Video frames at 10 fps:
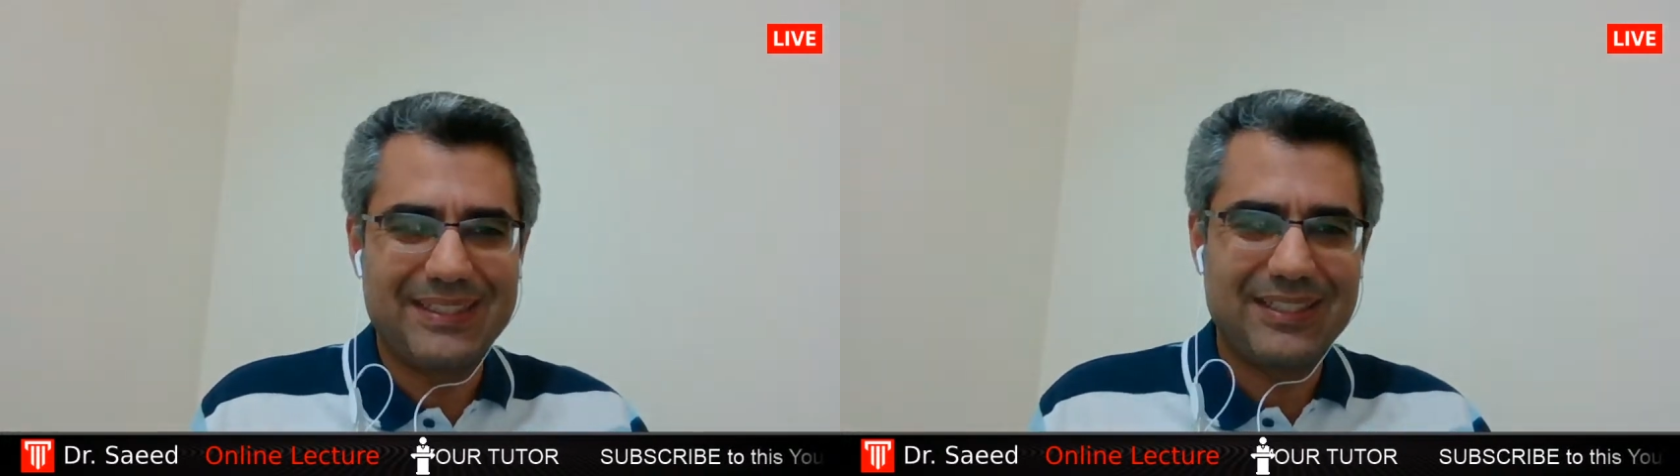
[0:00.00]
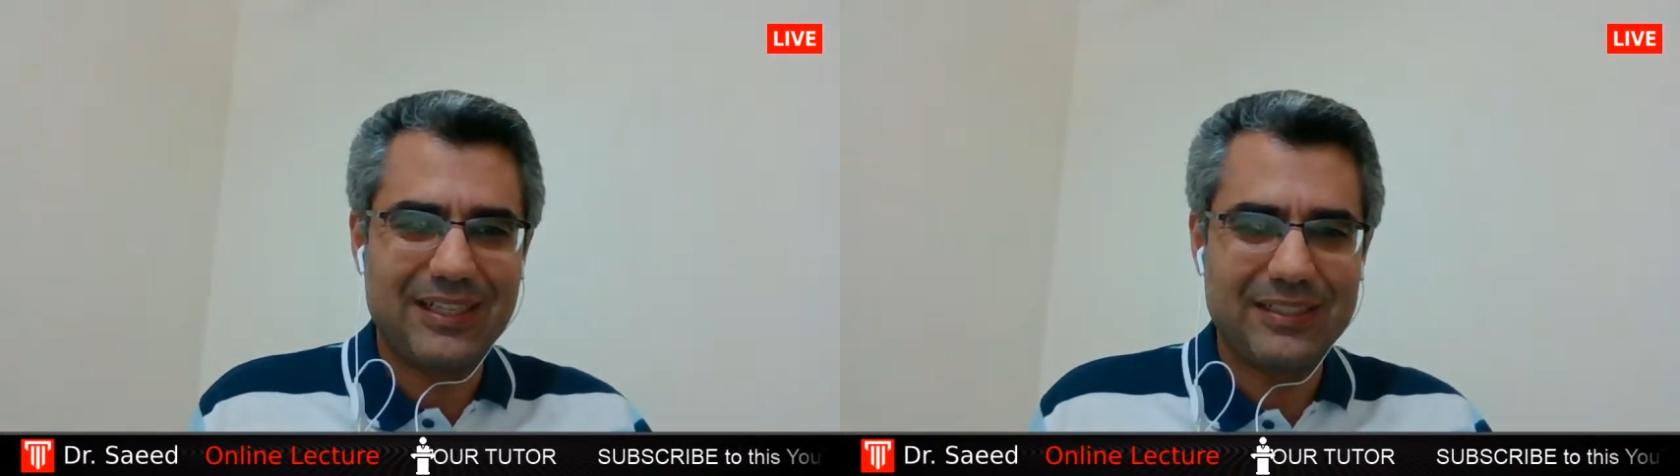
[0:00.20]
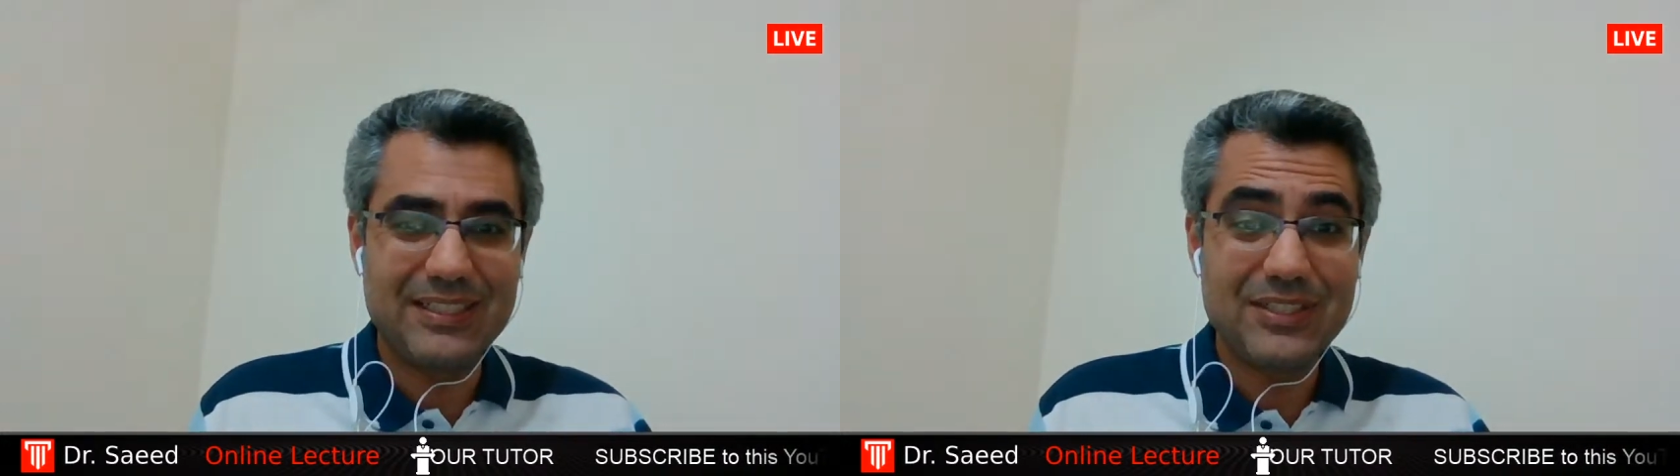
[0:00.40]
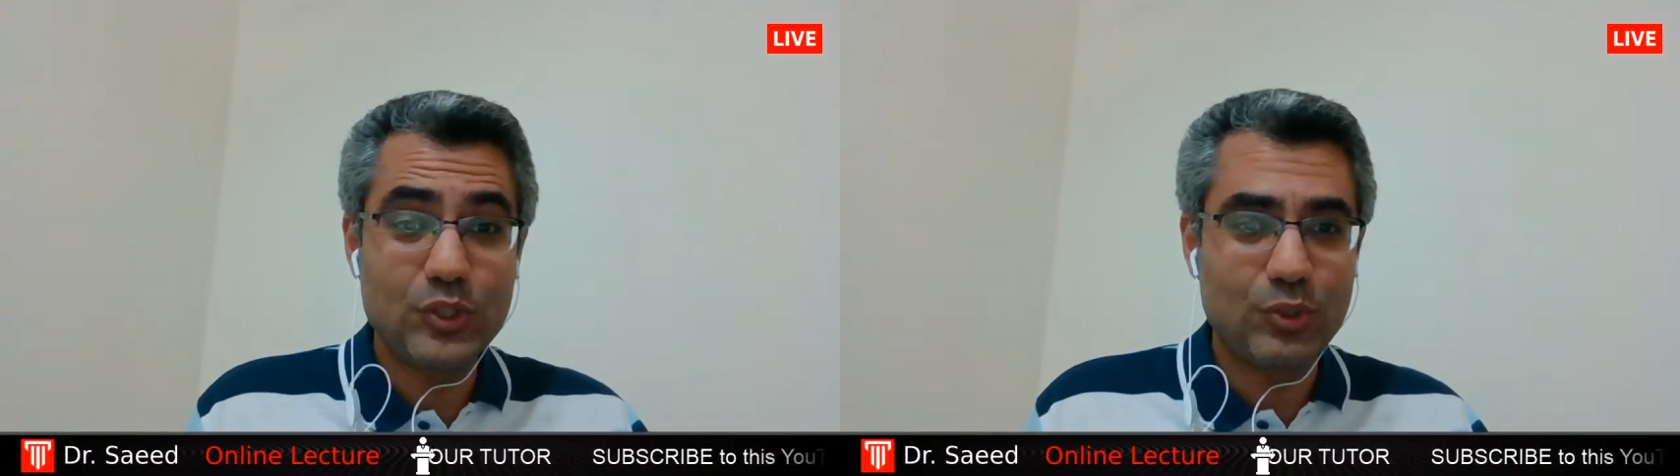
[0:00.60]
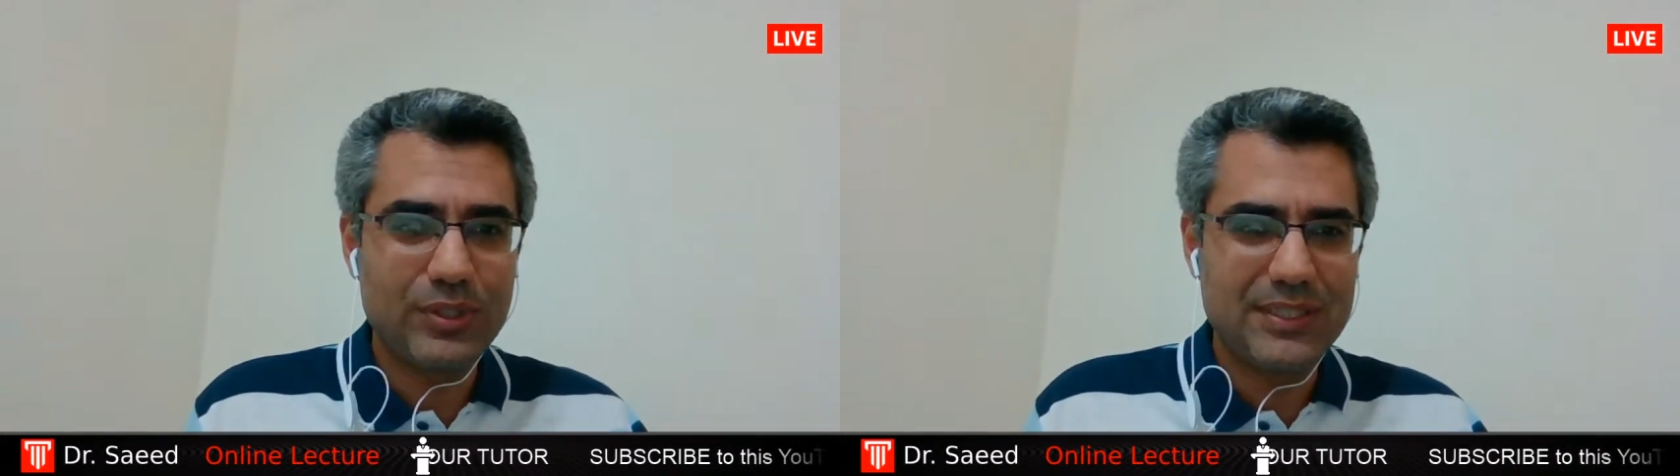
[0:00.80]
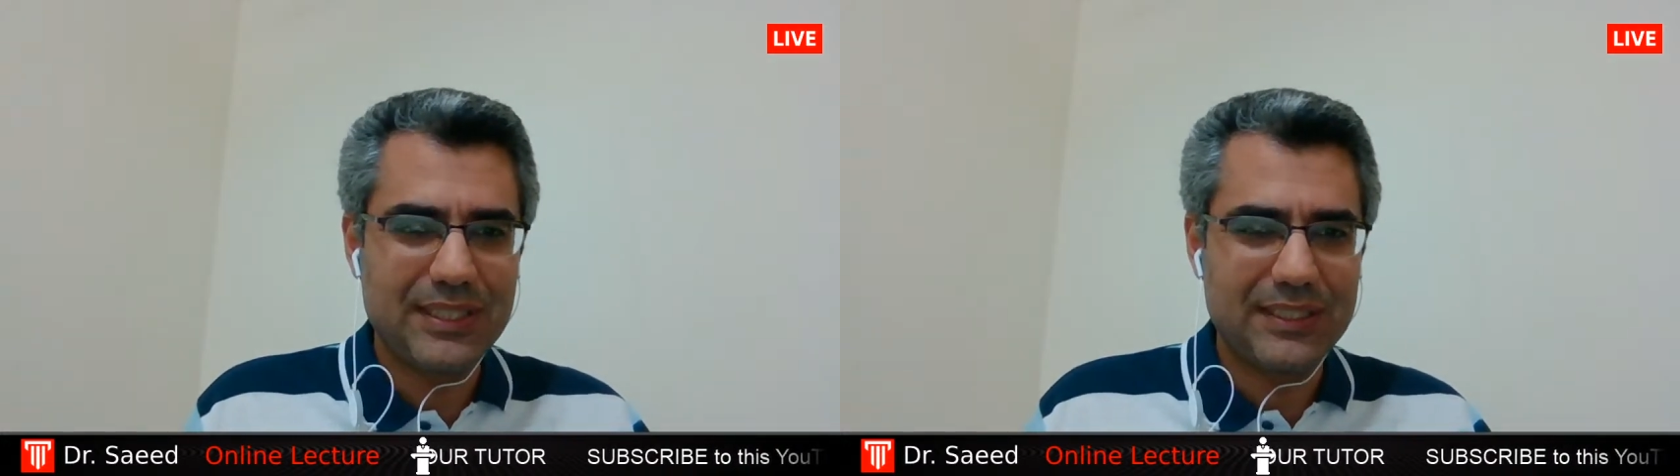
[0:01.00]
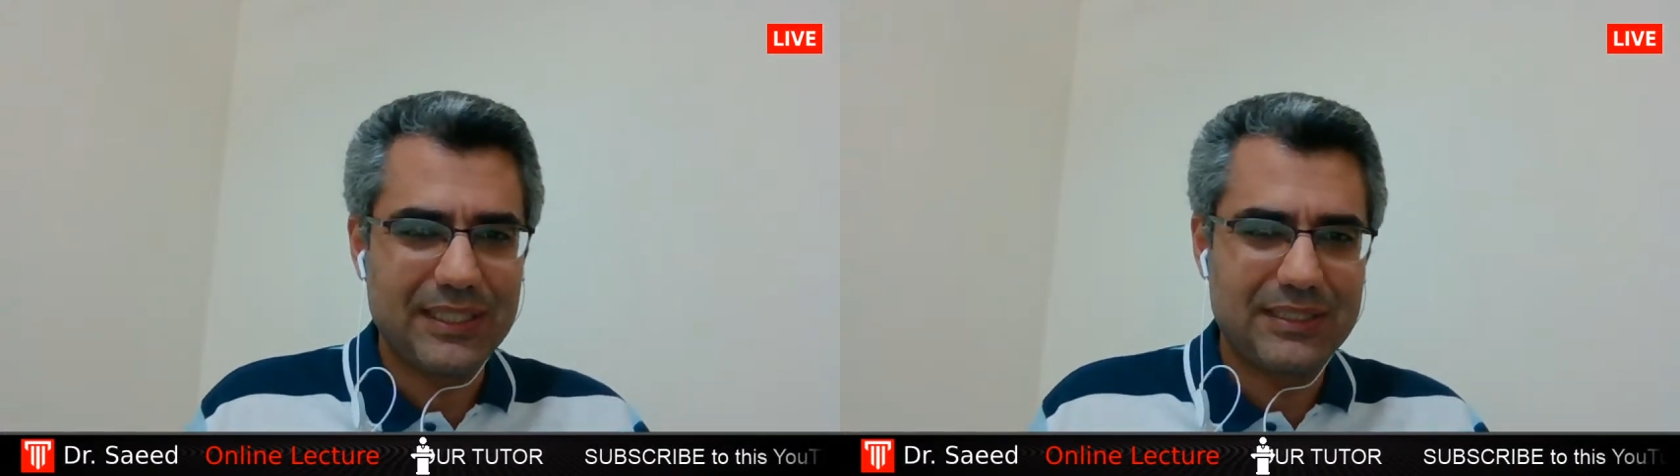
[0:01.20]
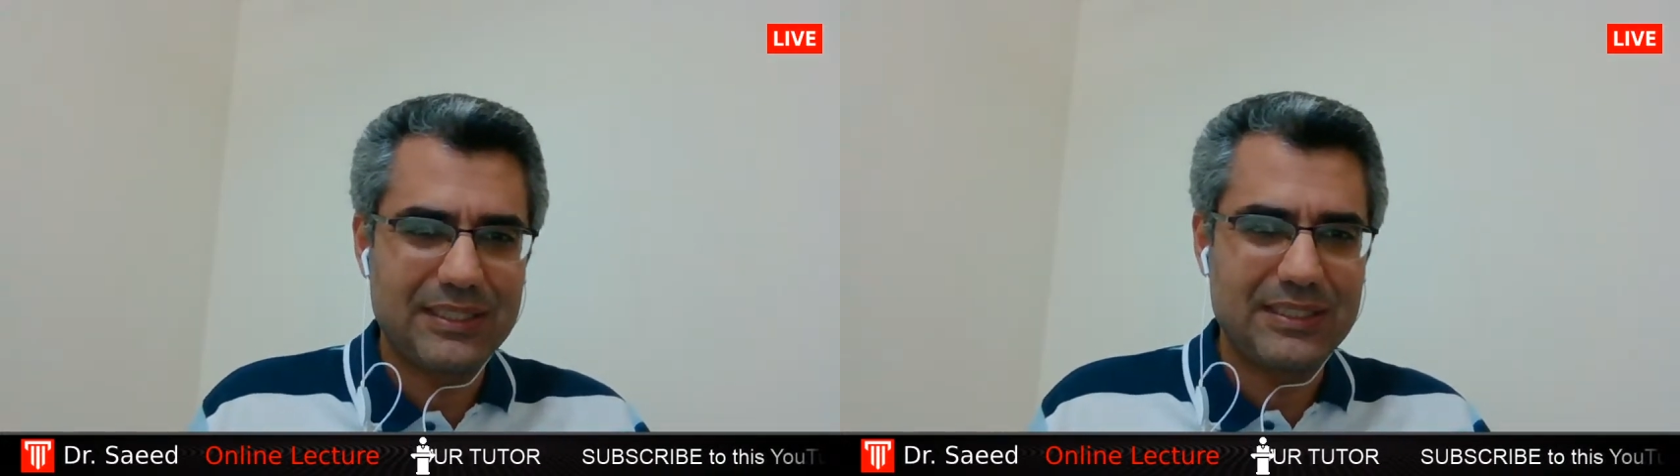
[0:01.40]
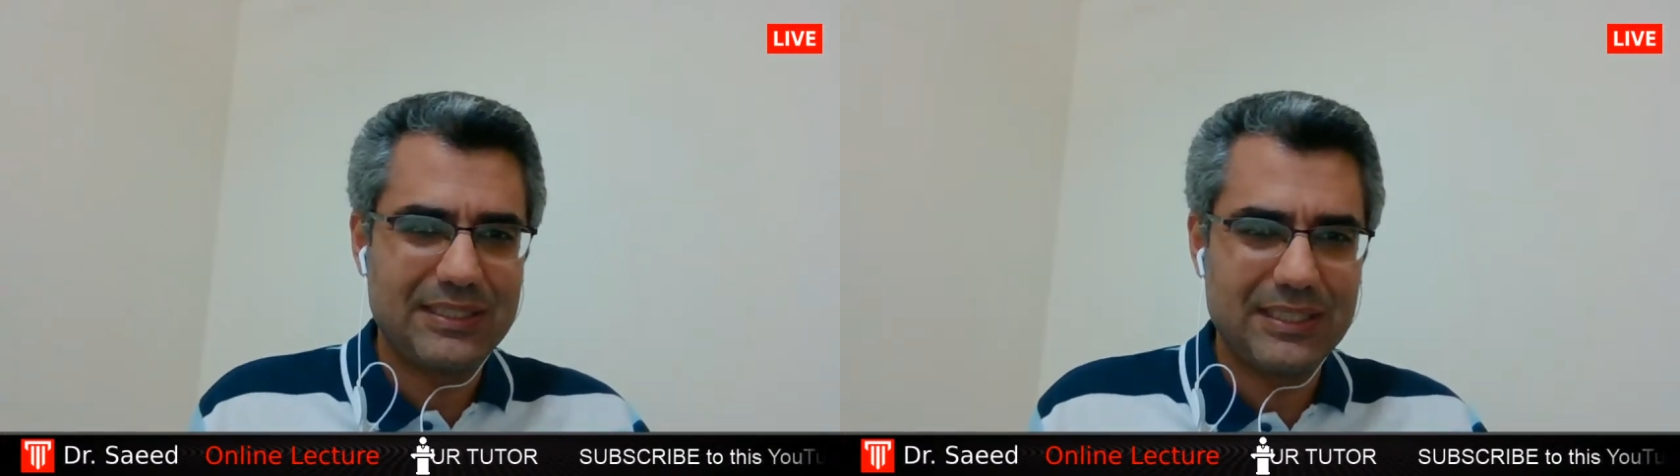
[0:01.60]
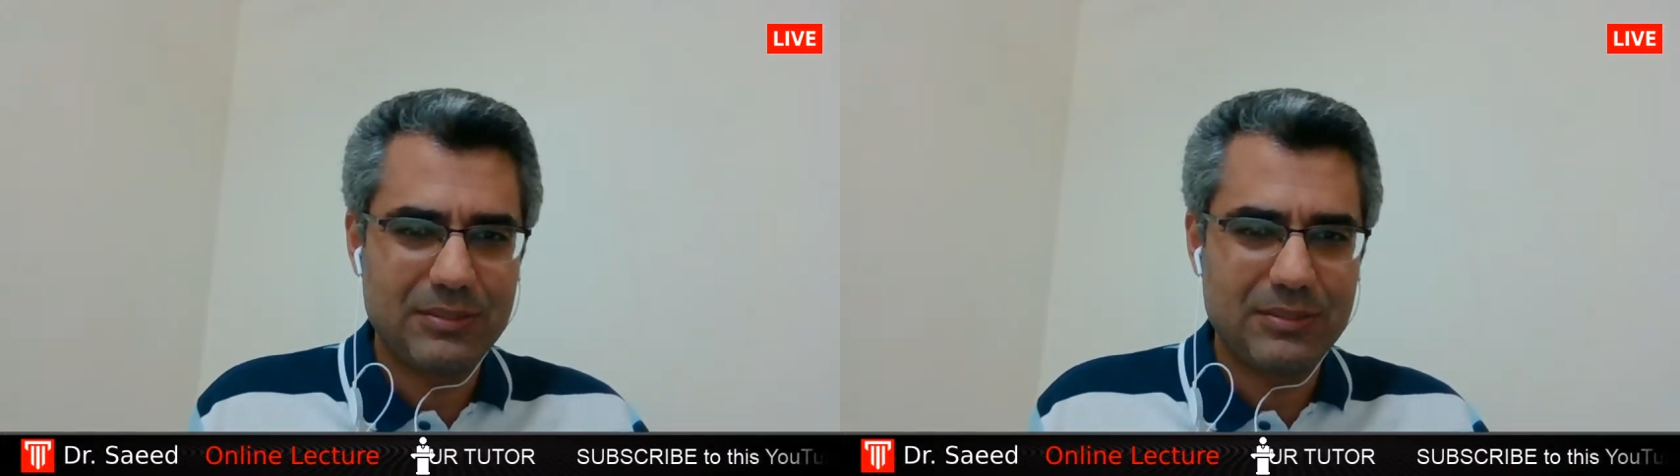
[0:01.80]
Yeah, this is the reason that these 6